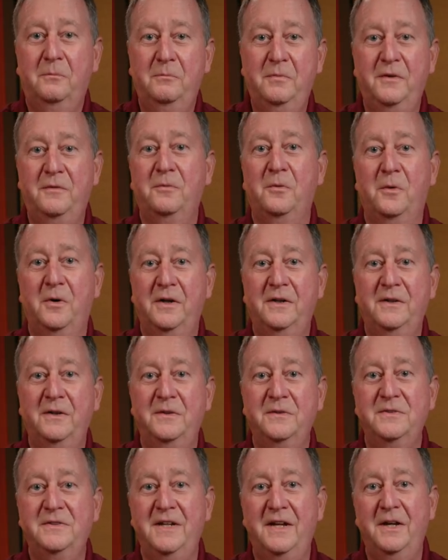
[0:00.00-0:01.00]
before it
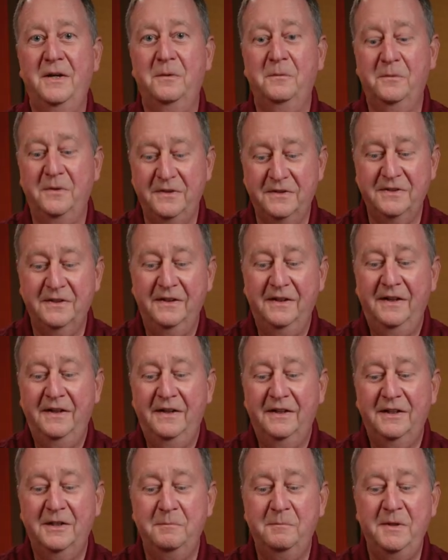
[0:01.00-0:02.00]
goes down, which
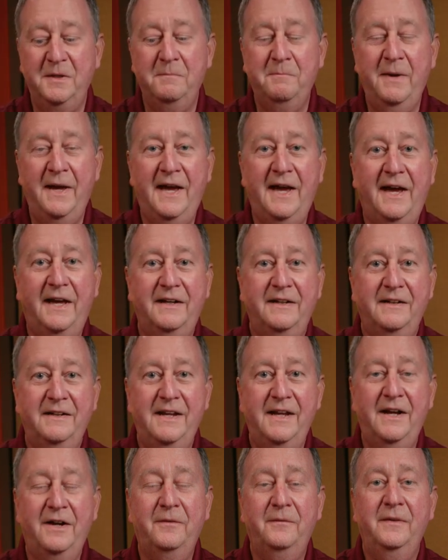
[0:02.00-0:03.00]
can be bad.
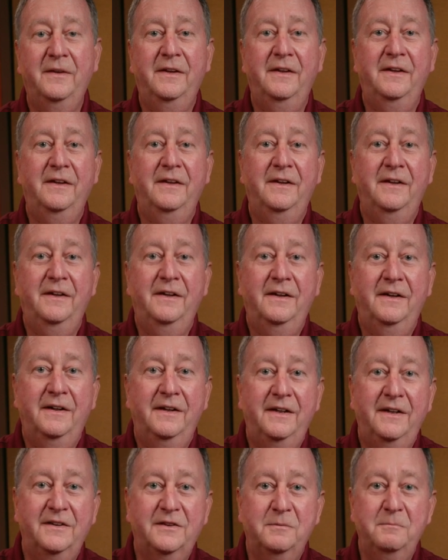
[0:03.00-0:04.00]
Now,
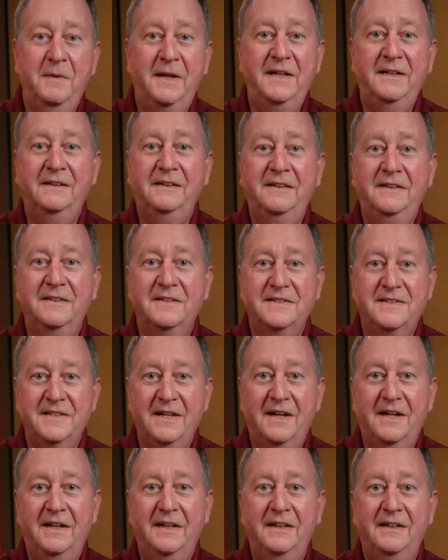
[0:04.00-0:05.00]
it's mainly
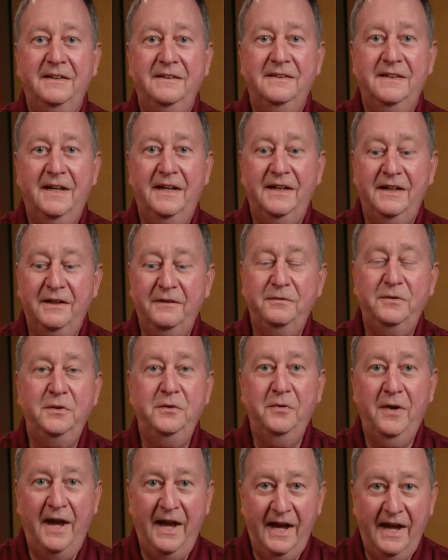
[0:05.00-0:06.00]
designed that if
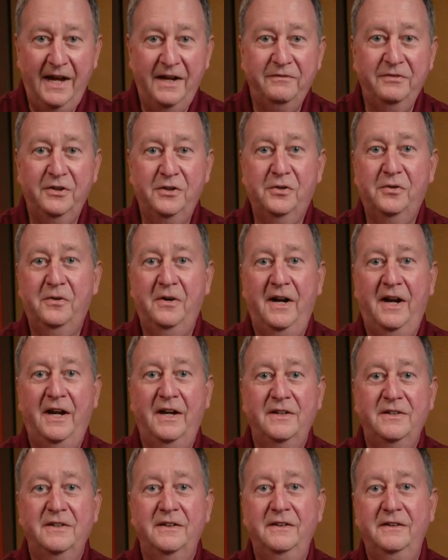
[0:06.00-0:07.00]
you have a
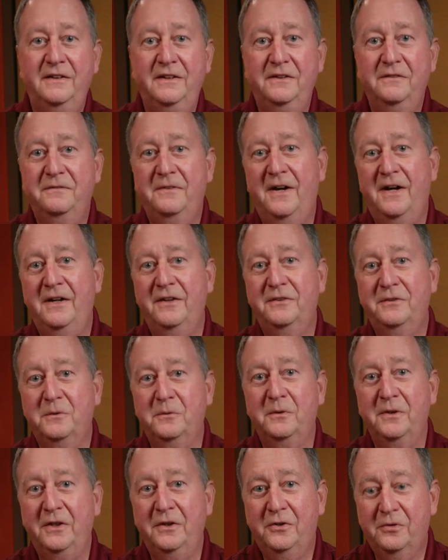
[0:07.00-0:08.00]
crash and the Avata is
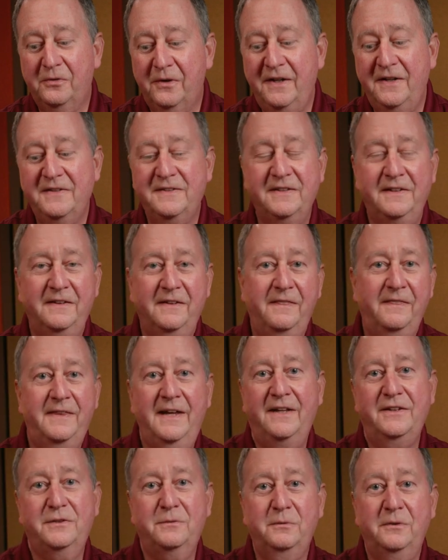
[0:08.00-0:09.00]
going crazy,
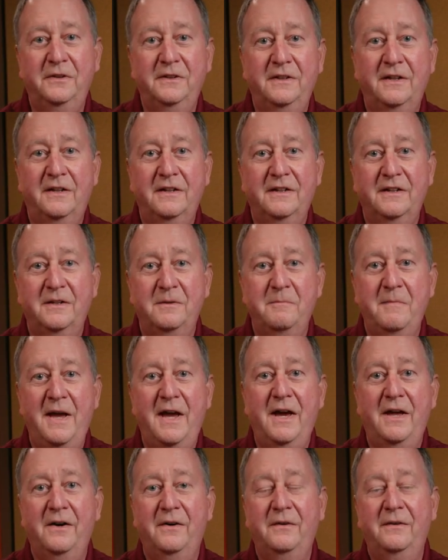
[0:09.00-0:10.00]
that's really not going to
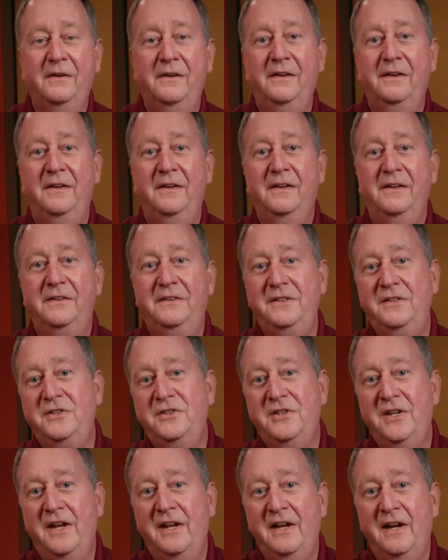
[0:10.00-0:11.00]
matter.
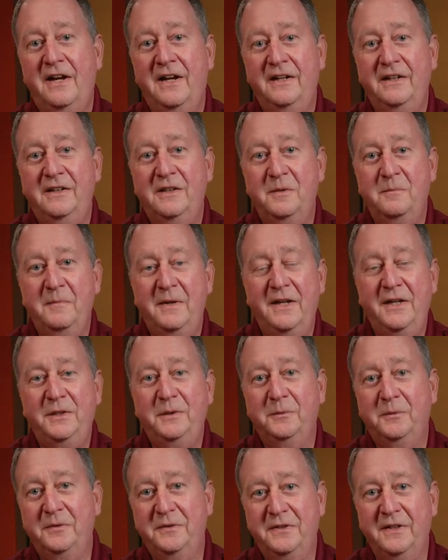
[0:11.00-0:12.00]
DJI in the
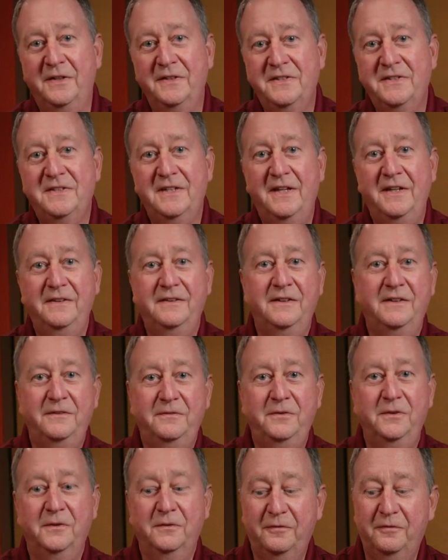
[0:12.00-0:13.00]
manual does say that
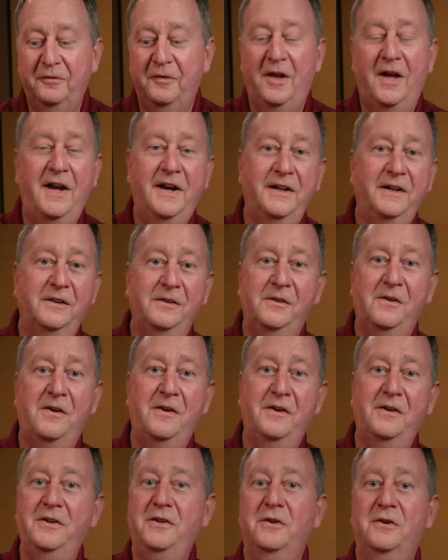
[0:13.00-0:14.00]
if you're flying
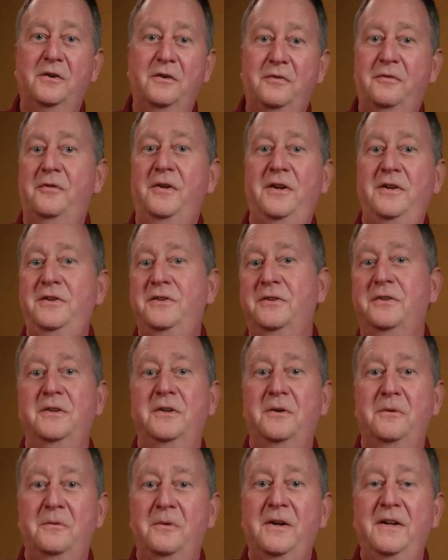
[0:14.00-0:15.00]
along and you're afraid you're
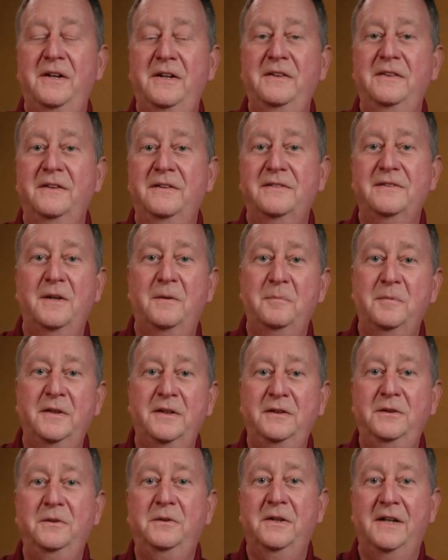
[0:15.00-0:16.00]
going to run into
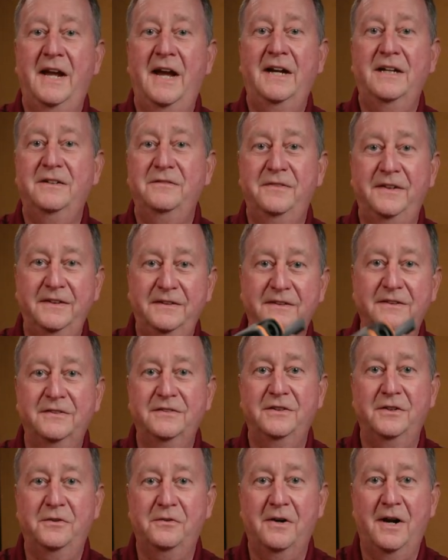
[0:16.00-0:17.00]
something, you could activate
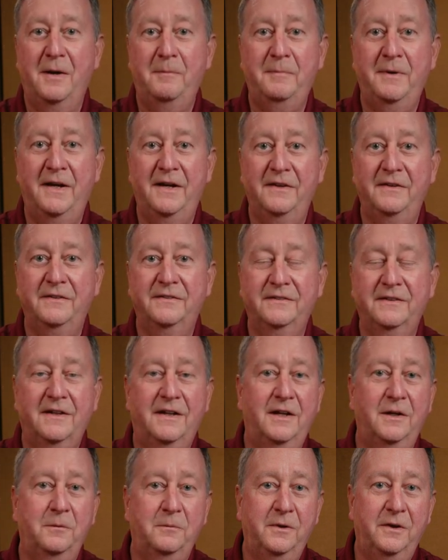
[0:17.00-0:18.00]
this to drop out of the
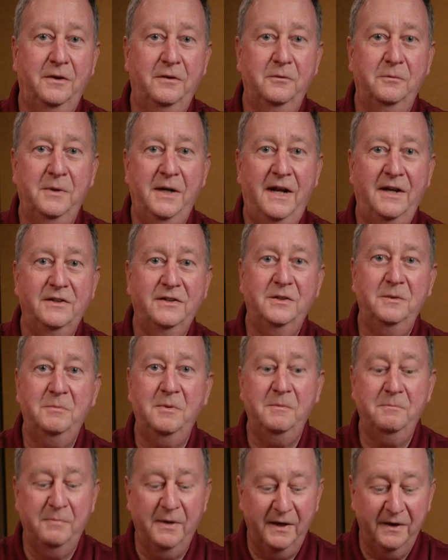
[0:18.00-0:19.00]
sky. Well, it would actually
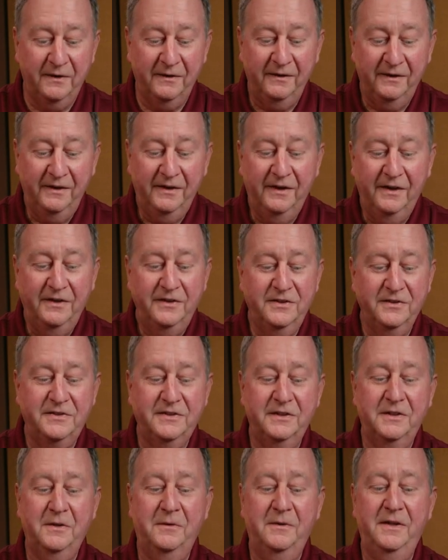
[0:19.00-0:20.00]
be better
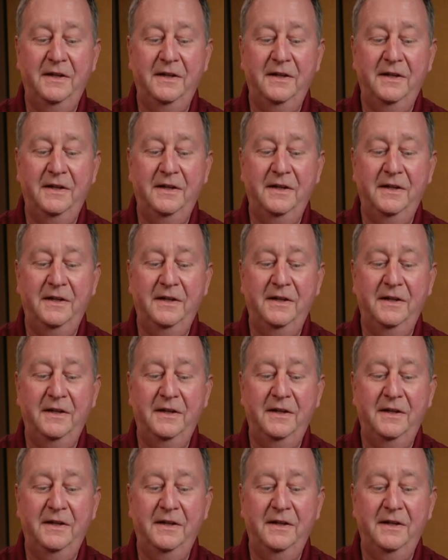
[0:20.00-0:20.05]
just to go